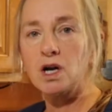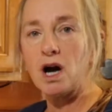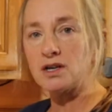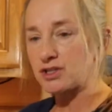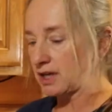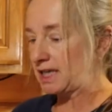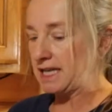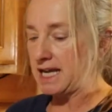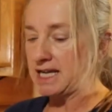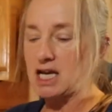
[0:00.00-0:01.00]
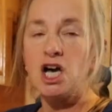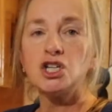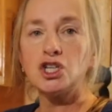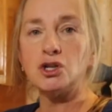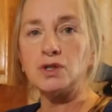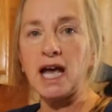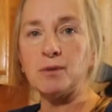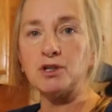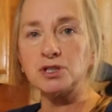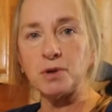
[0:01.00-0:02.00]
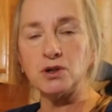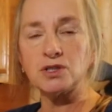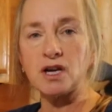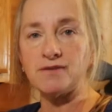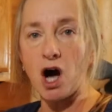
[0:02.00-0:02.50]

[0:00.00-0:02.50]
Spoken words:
we're also going to need 2 tablespoons of